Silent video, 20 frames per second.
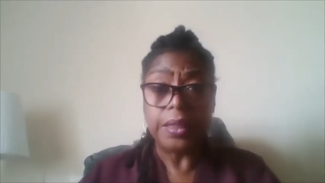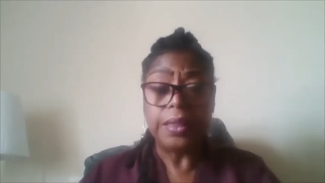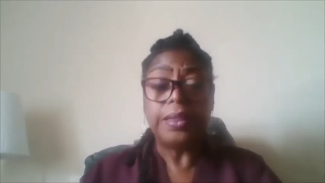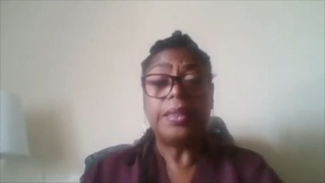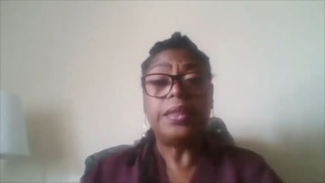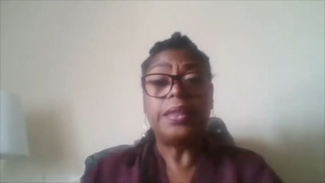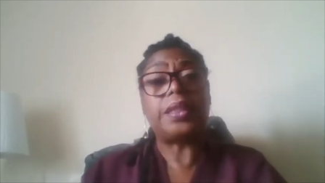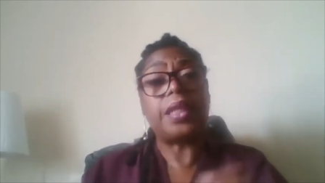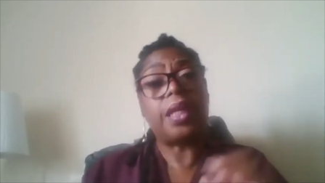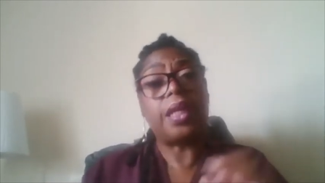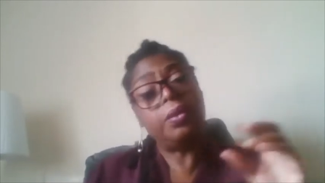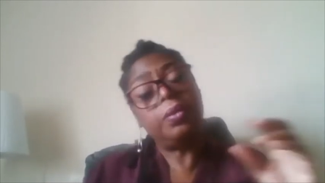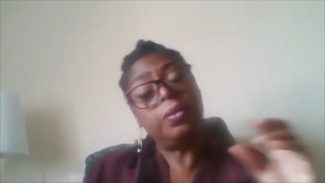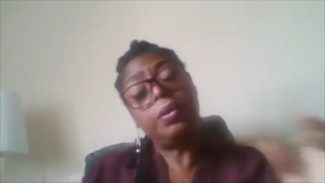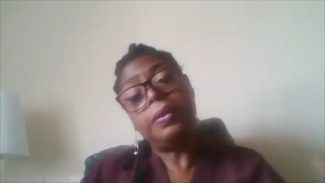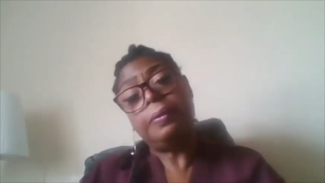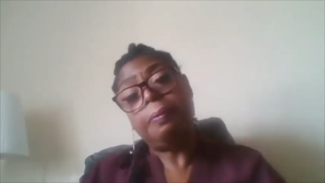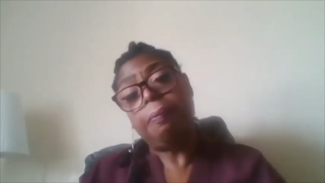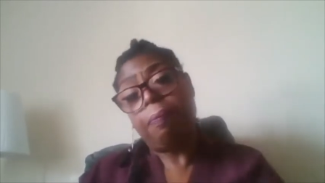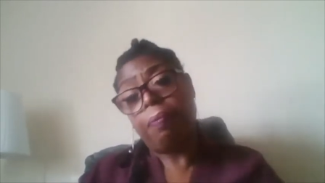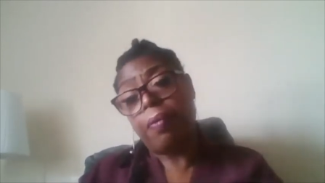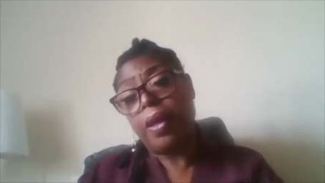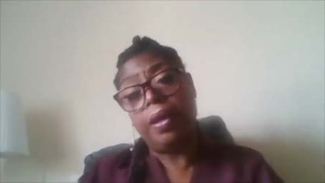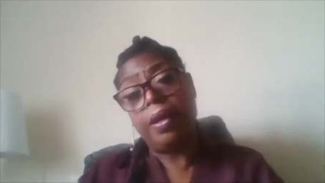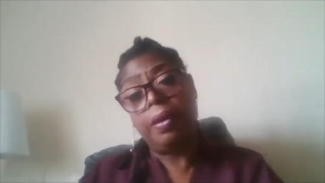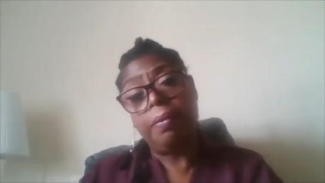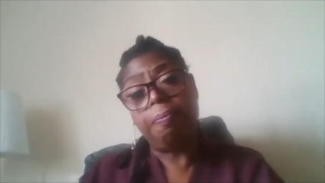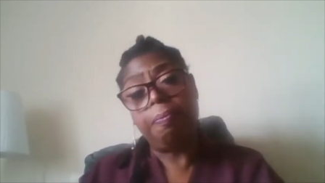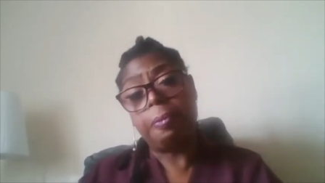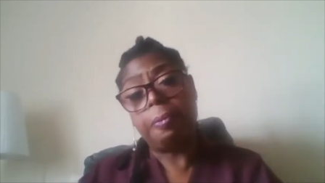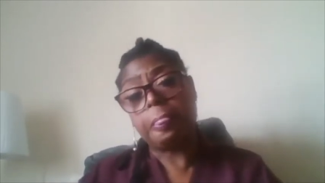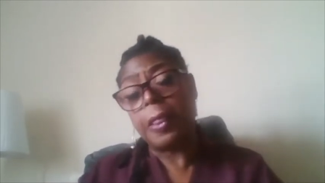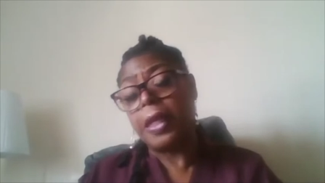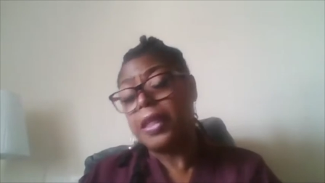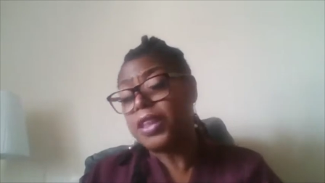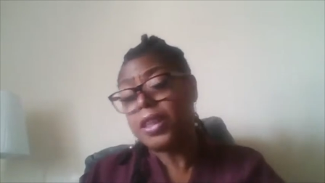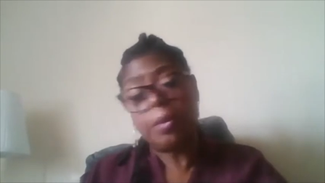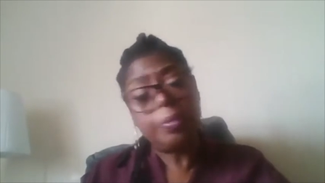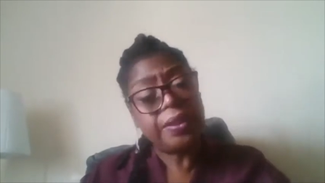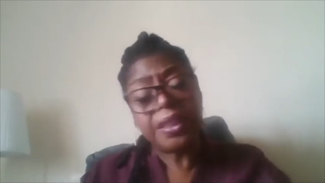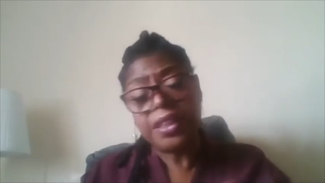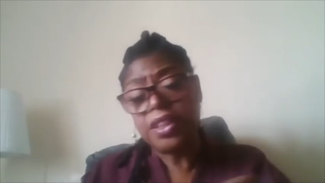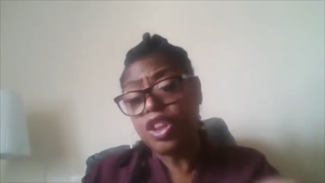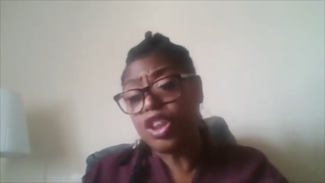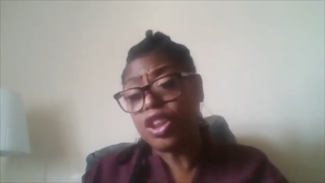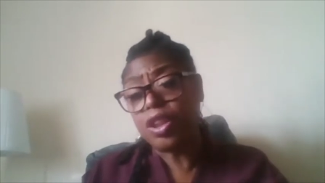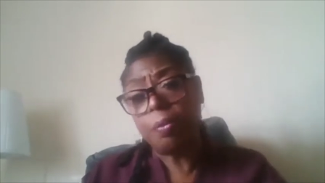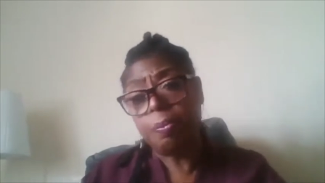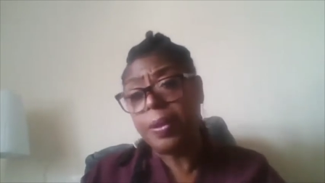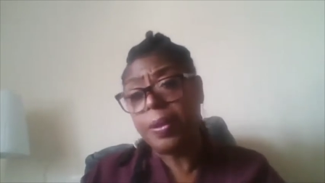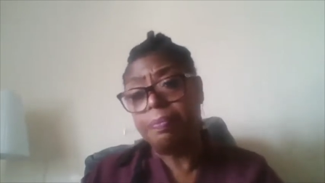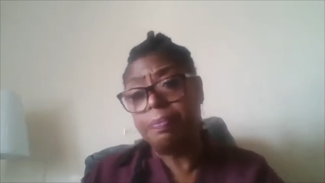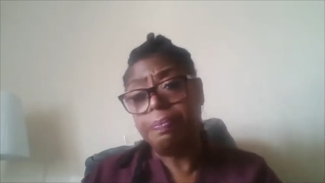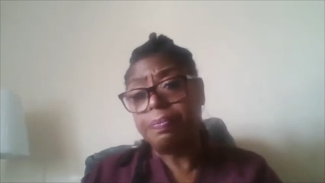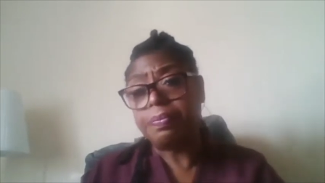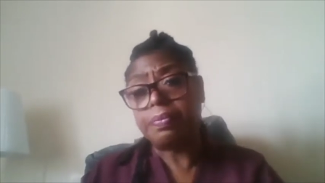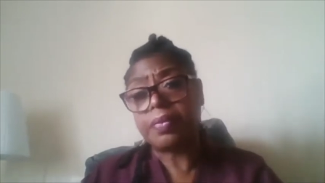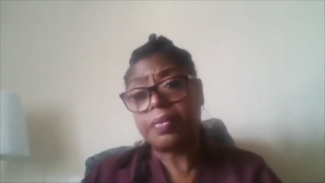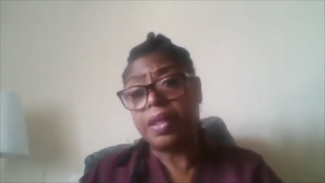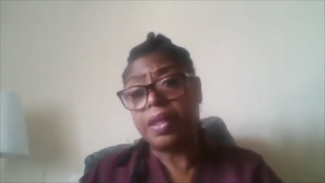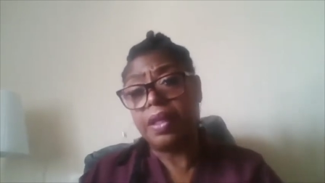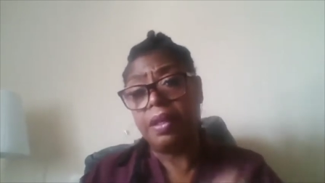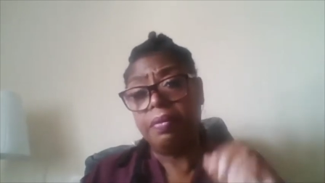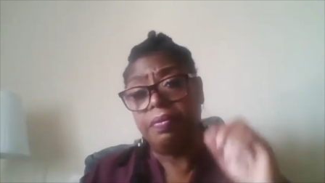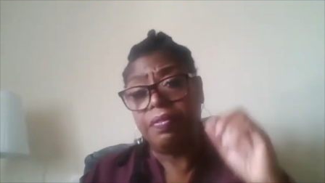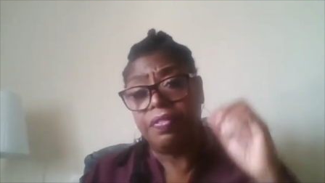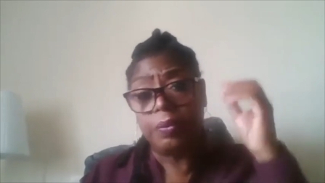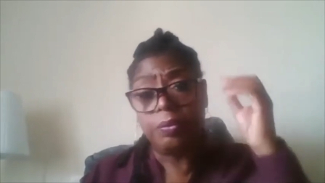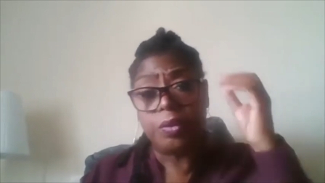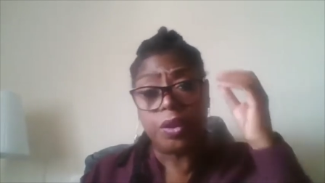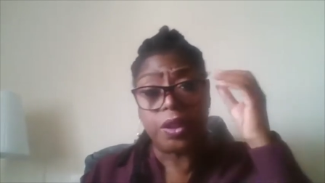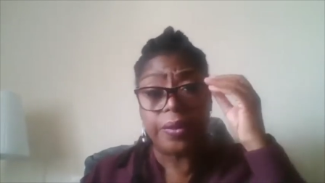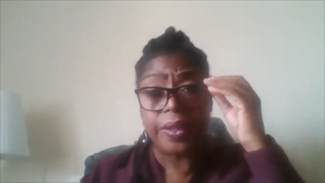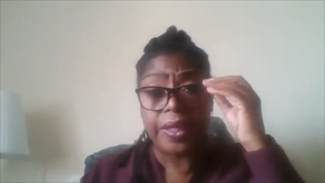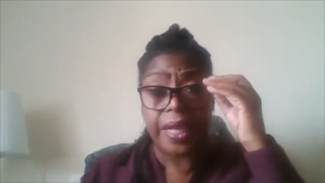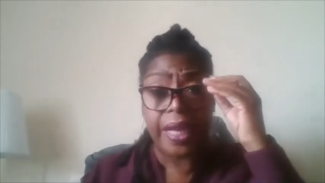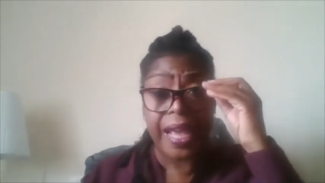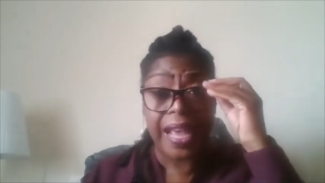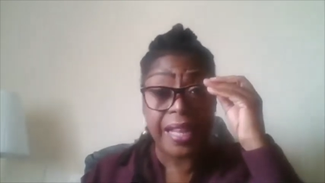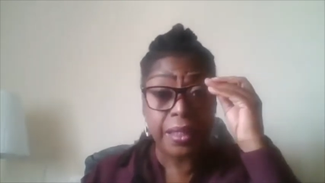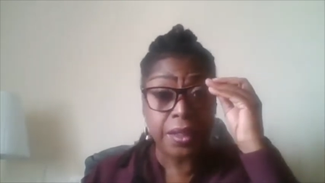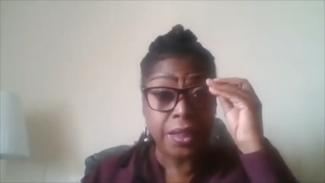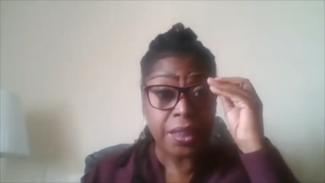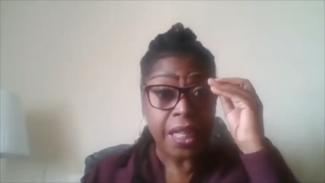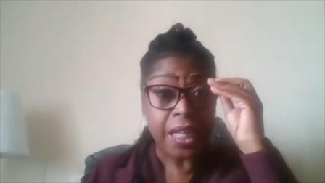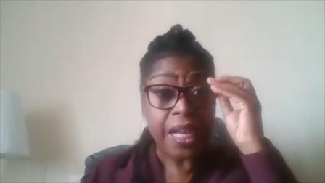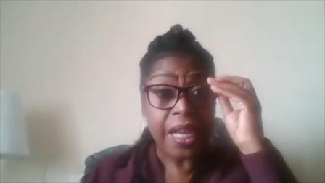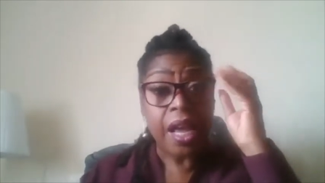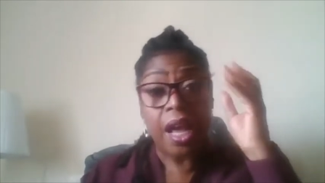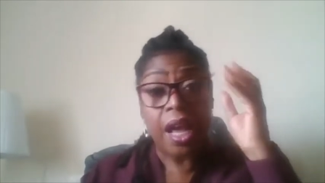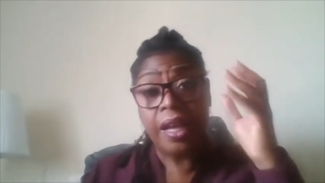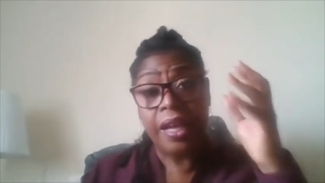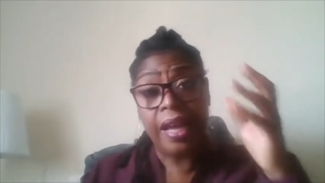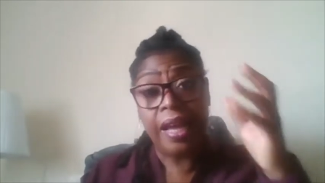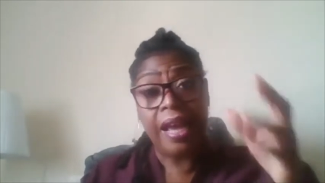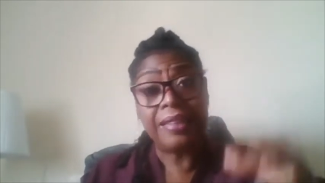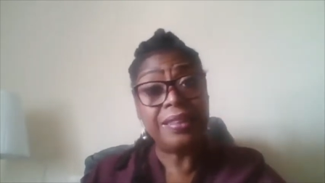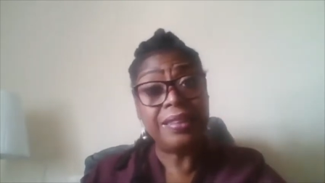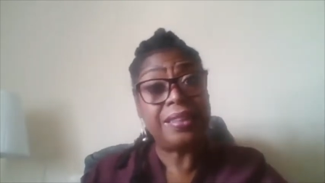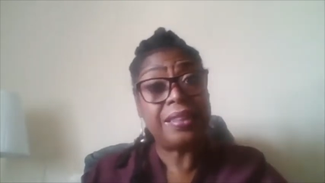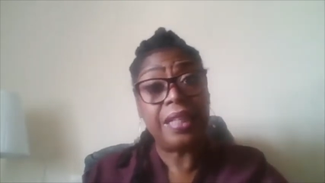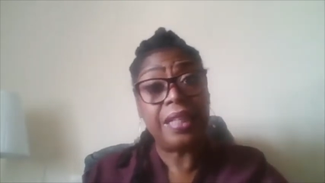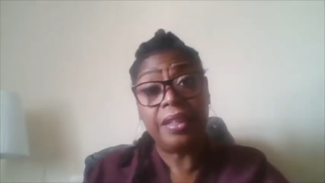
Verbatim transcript: So, um, so it didn't stop him um, from doing it. And, uh, and